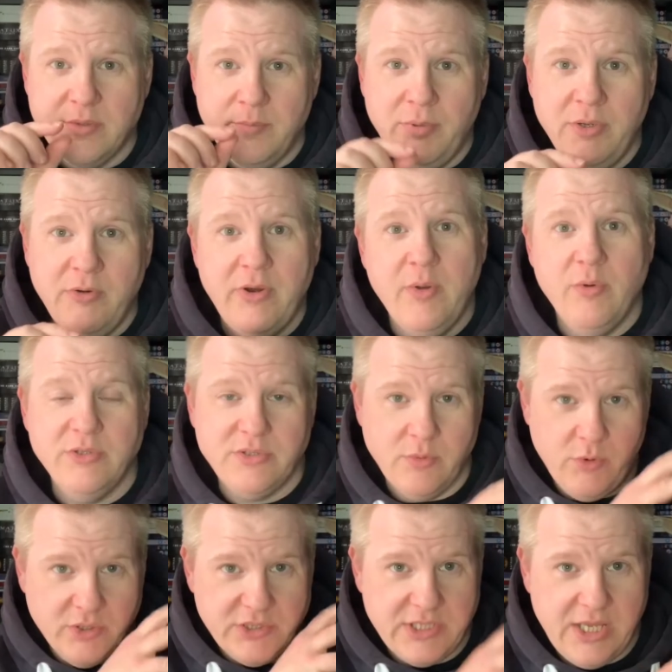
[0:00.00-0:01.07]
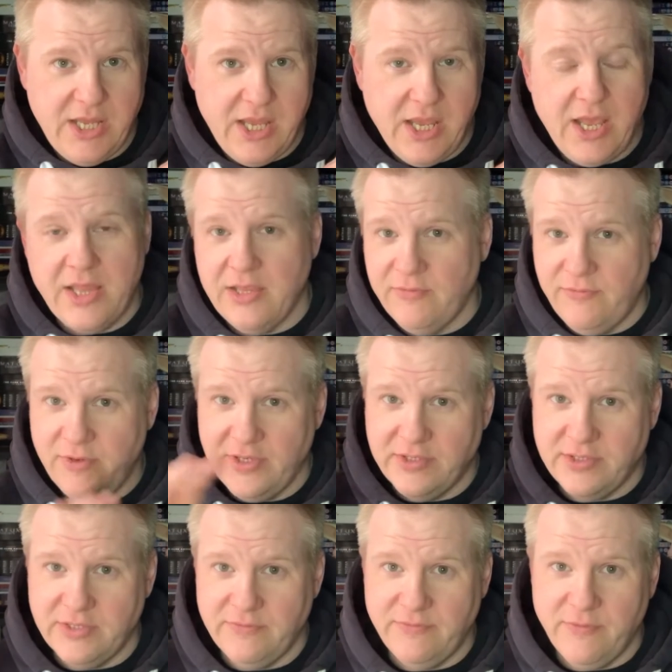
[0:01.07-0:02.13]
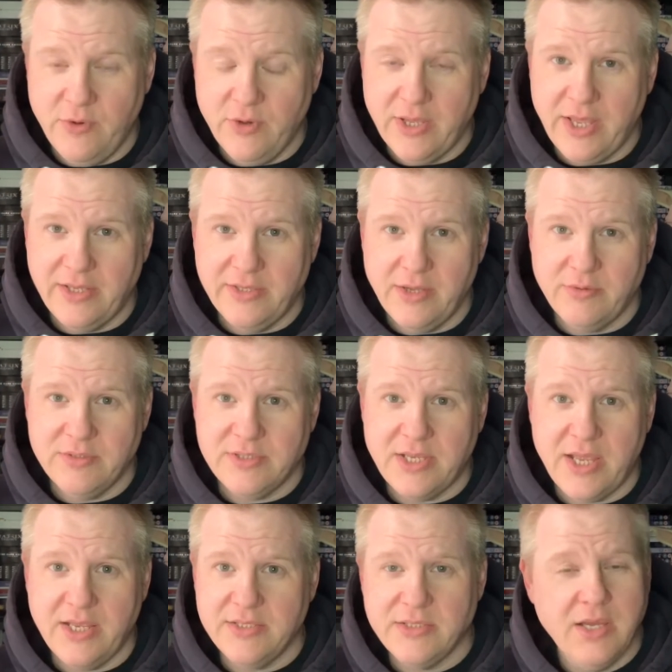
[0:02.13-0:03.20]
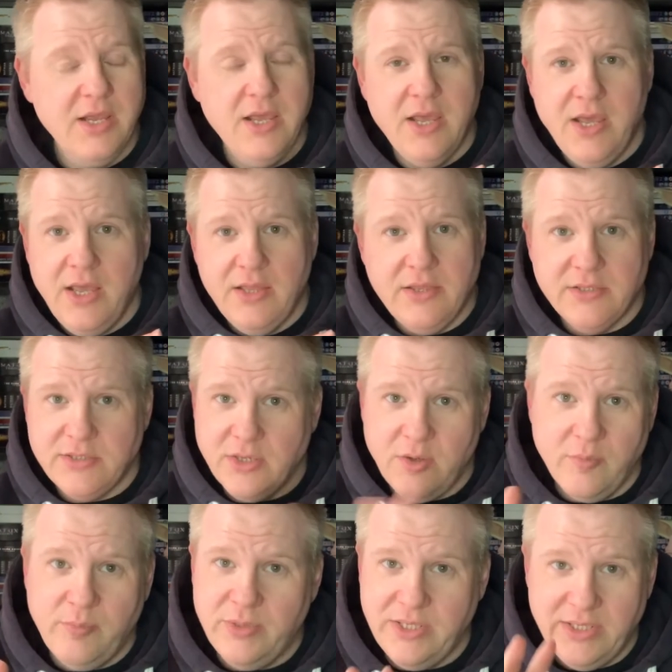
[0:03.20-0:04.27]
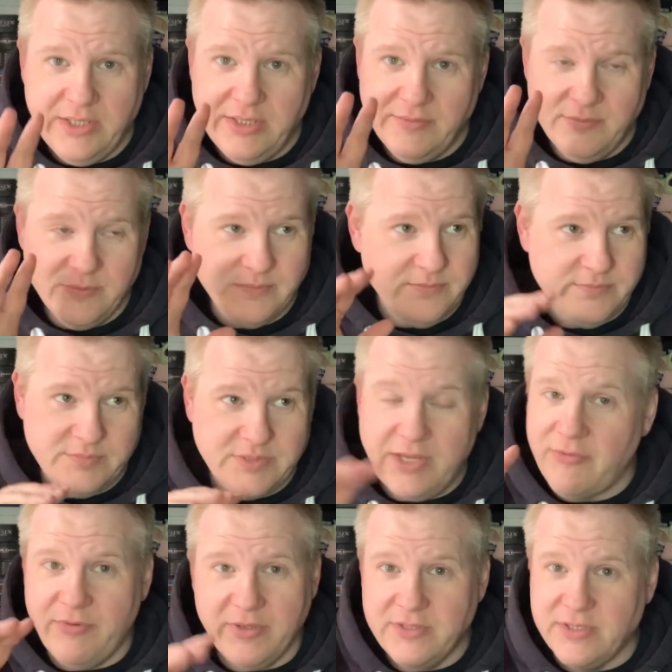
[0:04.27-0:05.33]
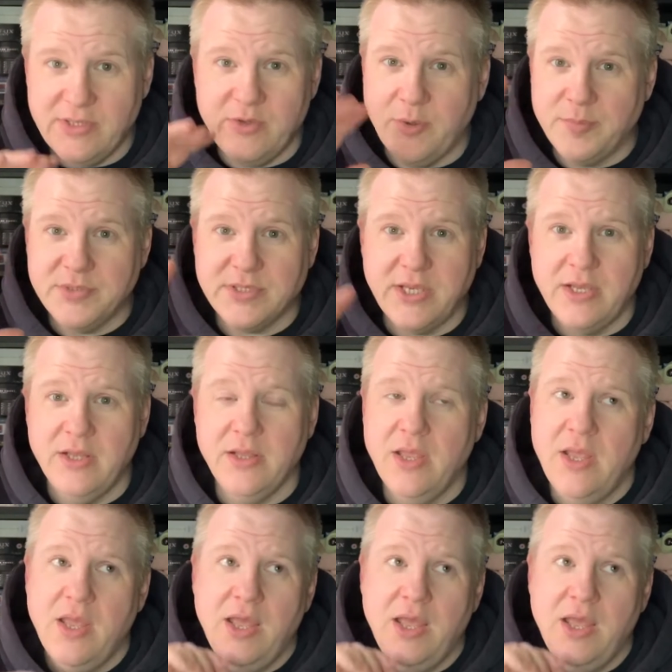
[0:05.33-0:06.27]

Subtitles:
Blu-ray, which I watched here and then finished it in 4K downstairs, there's a completely difference in the upscale.